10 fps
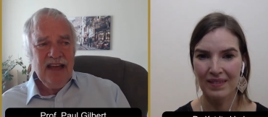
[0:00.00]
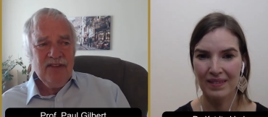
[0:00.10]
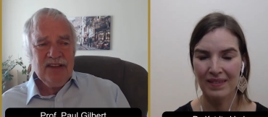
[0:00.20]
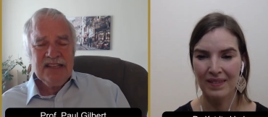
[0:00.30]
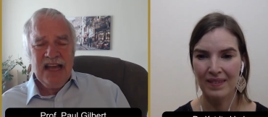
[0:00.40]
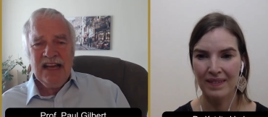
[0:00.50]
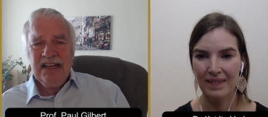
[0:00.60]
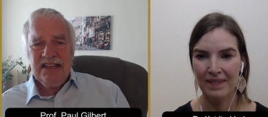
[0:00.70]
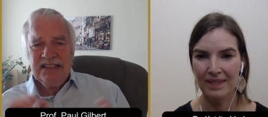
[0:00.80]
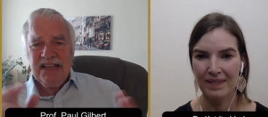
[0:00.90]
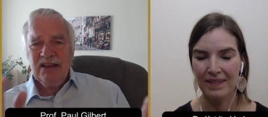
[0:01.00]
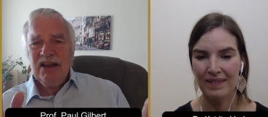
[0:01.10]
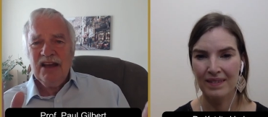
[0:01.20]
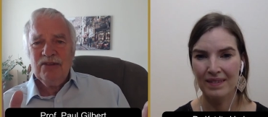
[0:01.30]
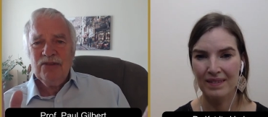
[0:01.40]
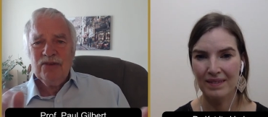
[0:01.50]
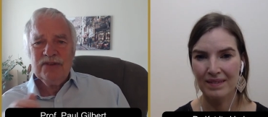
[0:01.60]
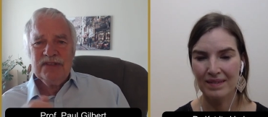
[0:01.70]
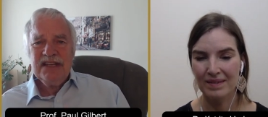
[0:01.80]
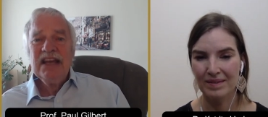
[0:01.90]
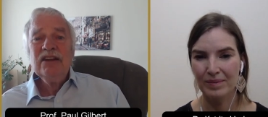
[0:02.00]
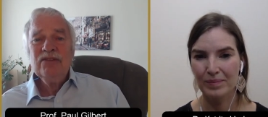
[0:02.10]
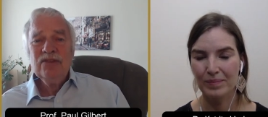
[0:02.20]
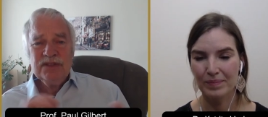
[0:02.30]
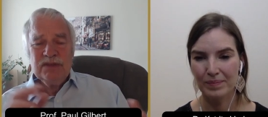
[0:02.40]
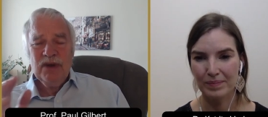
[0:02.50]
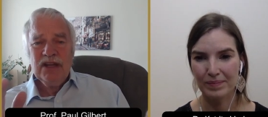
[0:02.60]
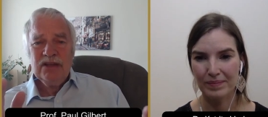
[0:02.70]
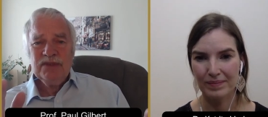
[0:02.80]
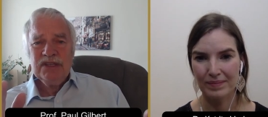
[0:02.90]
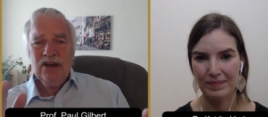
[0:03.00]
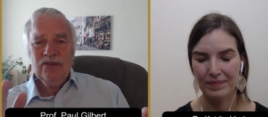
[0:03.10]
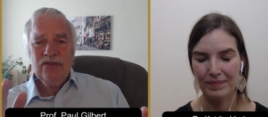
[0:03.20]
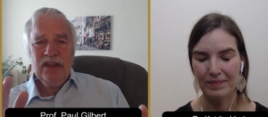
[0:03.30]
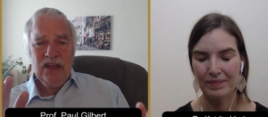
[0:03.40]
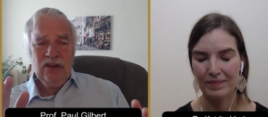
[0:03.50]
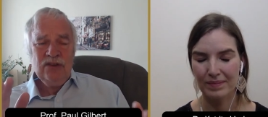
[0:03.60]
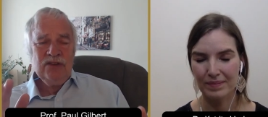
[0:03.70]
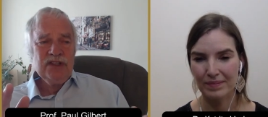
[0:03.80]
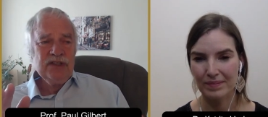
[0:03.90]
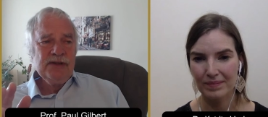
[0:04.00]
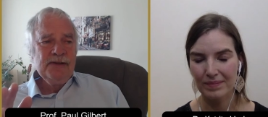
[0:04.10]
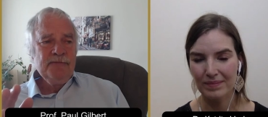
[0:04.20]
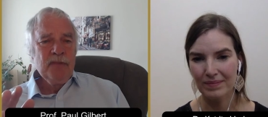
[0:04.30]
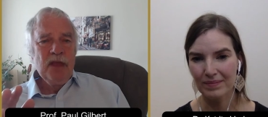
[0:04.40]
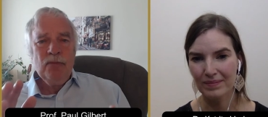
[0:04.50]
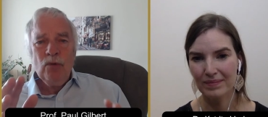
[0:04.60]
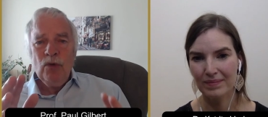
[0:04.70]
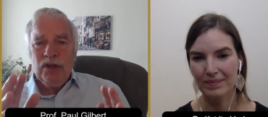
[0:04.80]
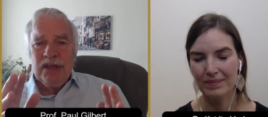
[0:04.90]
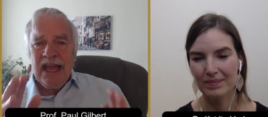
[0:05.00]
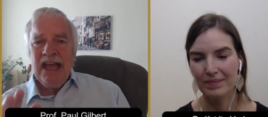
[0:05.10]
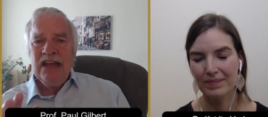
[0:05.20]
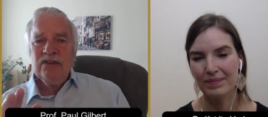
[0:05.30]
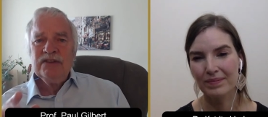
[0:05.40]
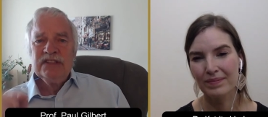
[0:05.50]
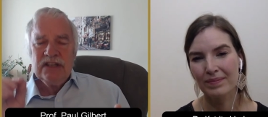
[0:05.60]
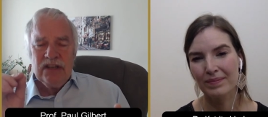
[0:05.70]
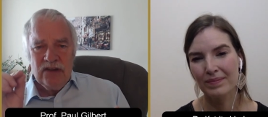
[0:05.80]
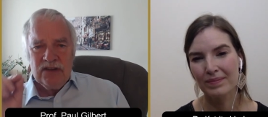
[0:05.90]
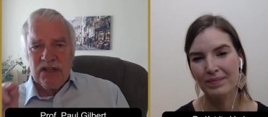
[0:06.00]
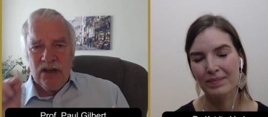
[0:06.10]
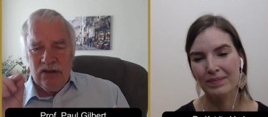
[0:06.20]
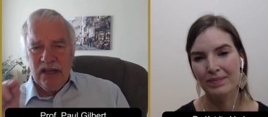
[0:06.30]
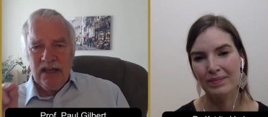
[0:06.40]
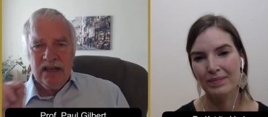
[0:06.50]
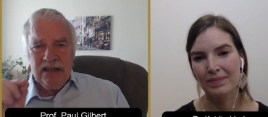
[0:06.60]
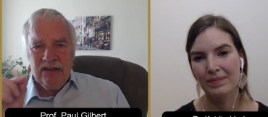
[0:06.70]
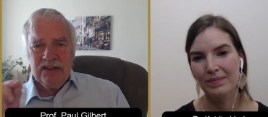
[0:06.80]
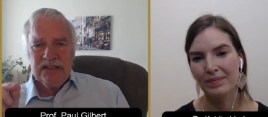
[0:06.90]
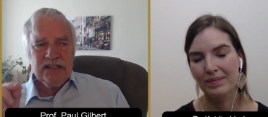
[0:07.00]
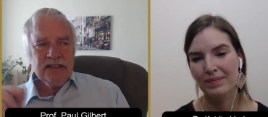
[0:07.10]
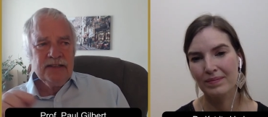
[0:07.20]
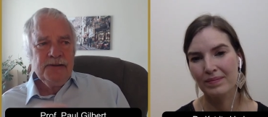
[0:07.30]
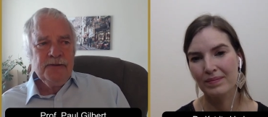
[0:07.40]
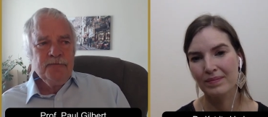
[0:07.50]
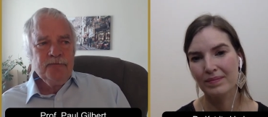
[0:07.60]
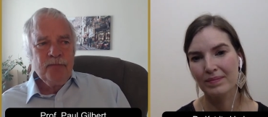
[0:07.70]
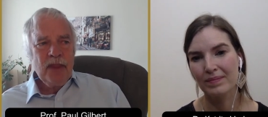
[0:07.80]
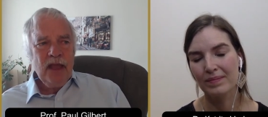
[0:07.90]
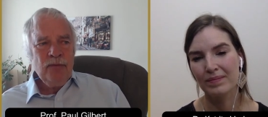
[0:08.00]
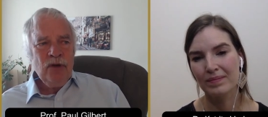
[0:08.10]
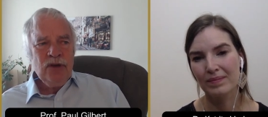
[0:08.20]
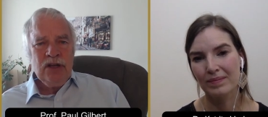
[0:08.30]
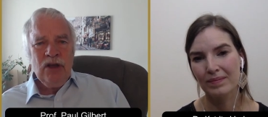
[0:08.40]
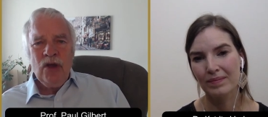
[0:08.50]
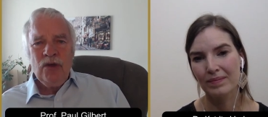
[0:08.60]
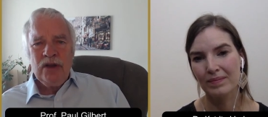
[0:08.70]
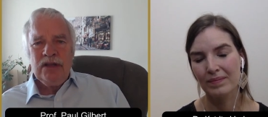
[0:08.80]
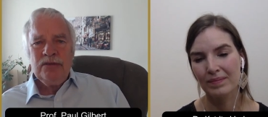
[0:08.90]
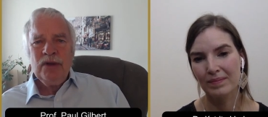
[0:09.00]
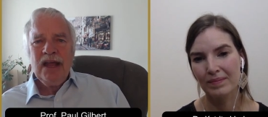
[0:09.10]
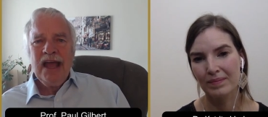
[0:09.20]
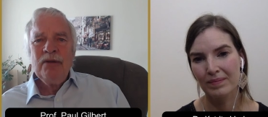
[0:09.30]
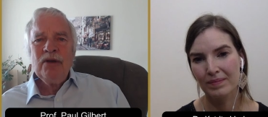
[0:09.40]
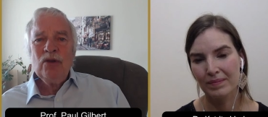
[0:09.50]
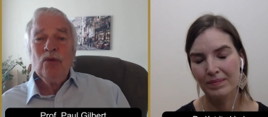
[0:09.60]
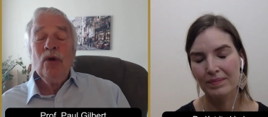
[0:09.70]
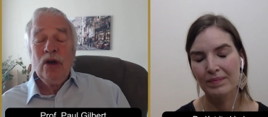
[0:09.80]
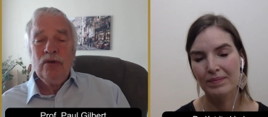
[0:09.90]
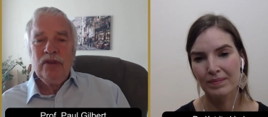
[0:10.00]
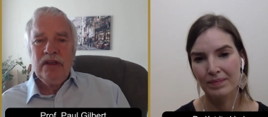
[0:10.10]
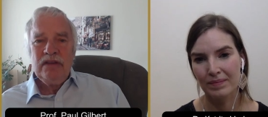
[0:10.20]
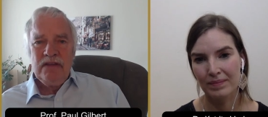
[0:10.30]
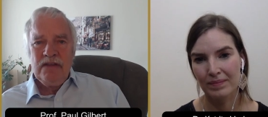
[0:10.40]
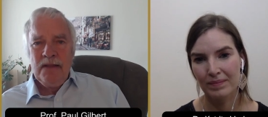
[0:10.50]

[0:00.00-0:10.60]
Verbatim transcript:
Speaker 1: have exactly the same kind of thoughts, negative thoughts about themselves that you do. But what you can do is to notice, okay, I notice this. I'm not going to own it, but I am going to work with it.